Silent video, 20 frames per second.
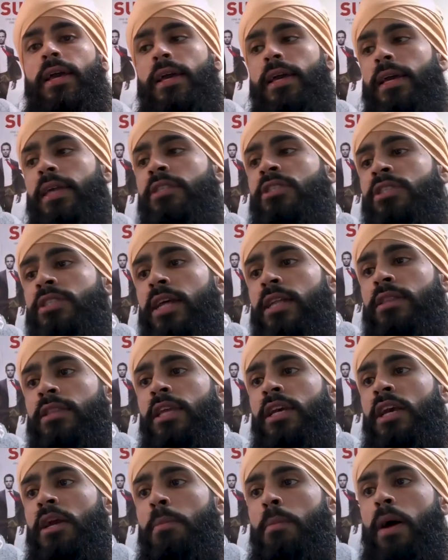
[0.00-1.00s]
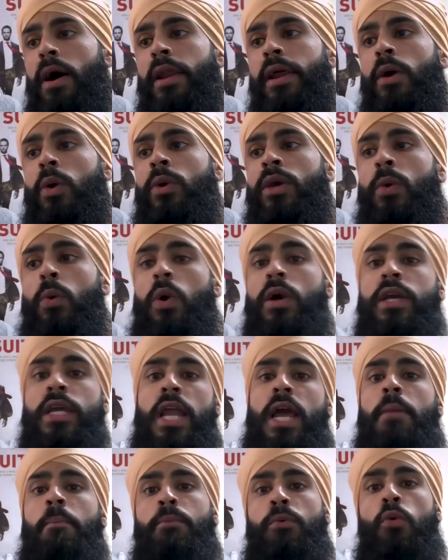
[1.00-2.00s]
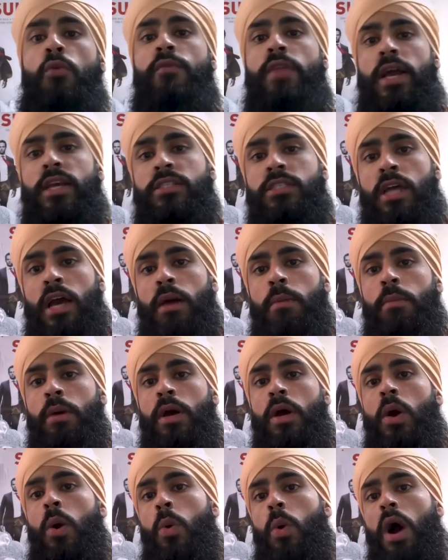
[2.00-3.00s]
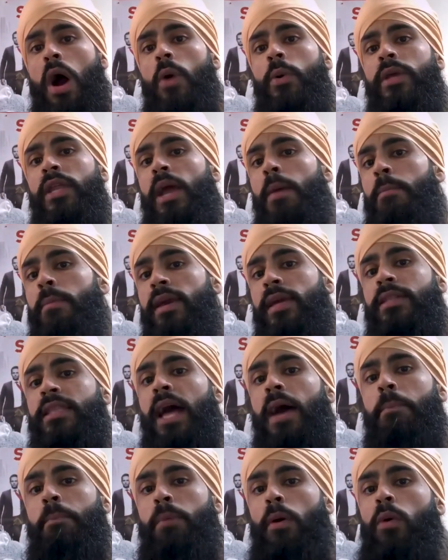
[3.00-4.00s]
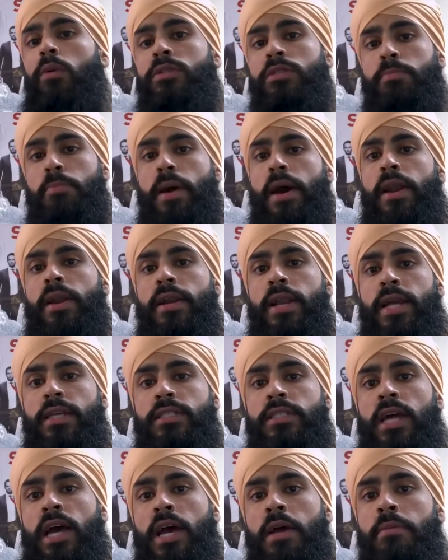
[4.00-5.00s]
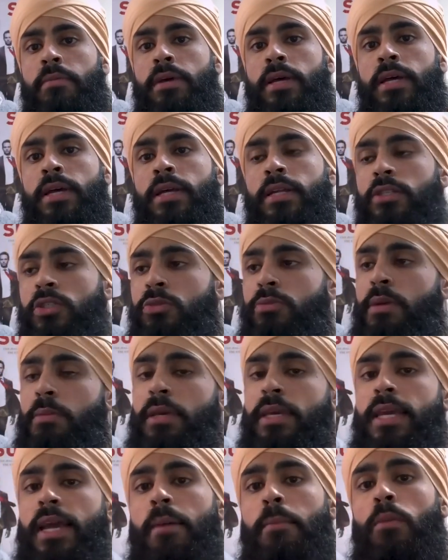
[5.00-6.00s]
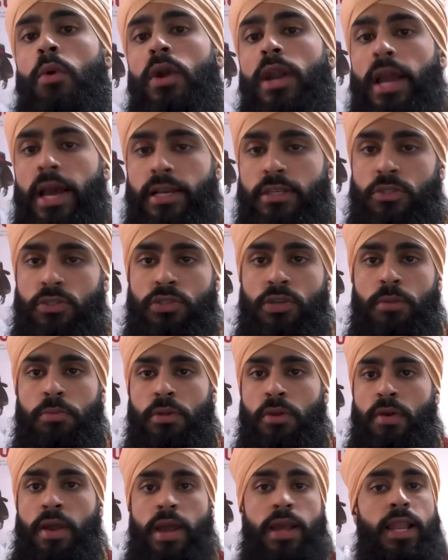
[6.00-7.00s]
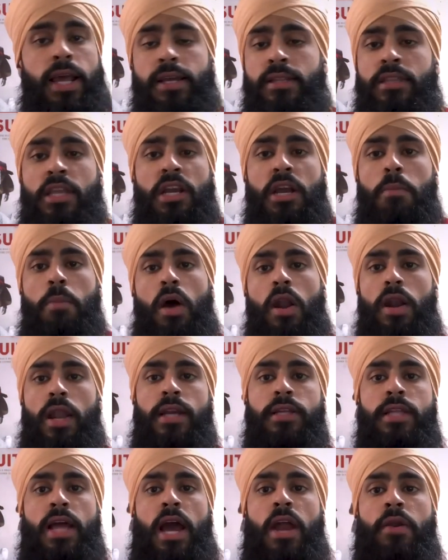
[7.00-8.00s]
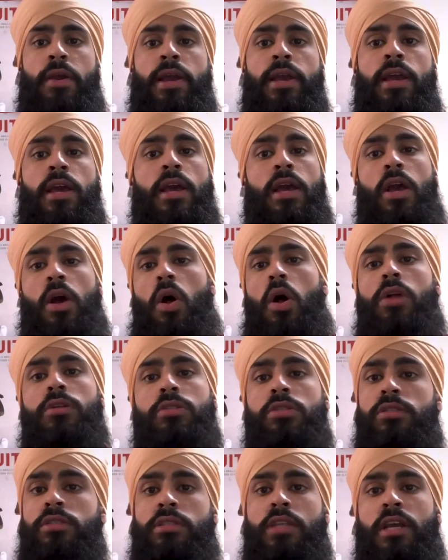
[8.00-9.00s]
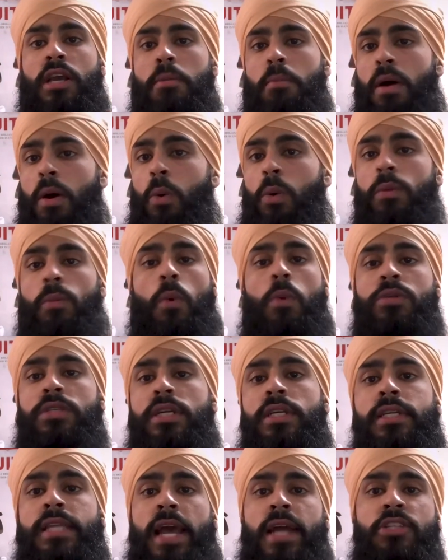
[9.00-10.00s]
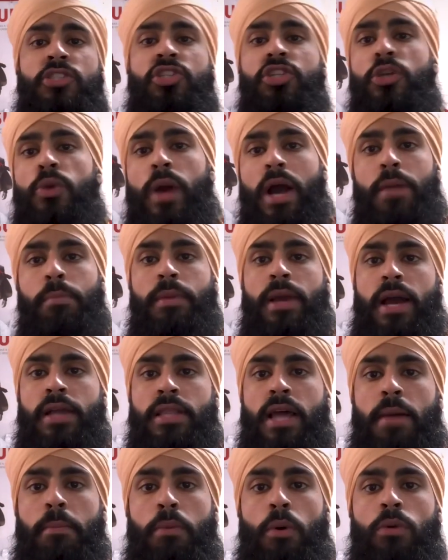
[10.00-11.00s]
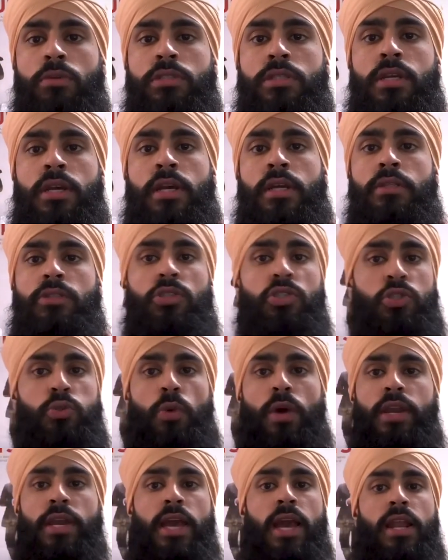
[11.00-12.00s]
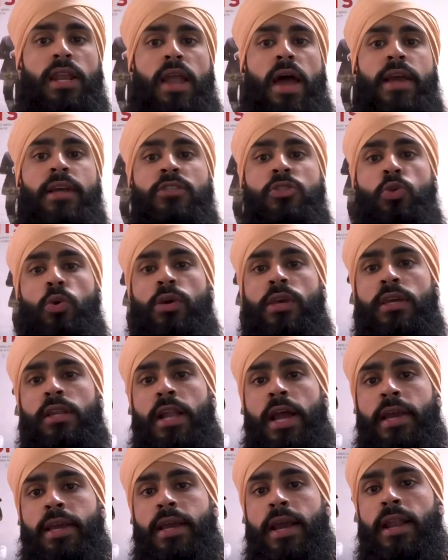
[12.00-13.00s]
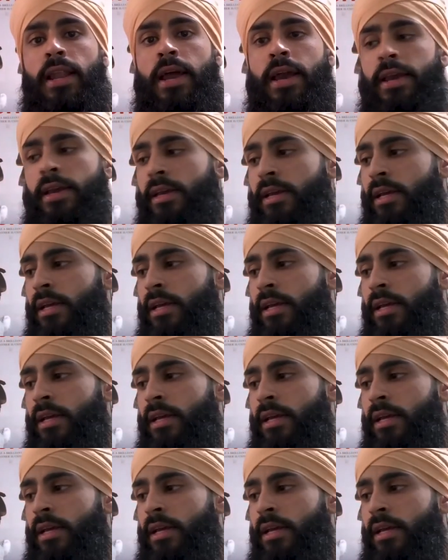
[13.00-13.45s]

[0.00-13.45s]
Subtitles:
Instead, think about it, okay, what can I improve next time? How can I make that post better next time to maybe get more likes or something, right? Like, think about it like that, right? Also, just think about what was the intention you had behind that post. You just want to get likes so you can like get like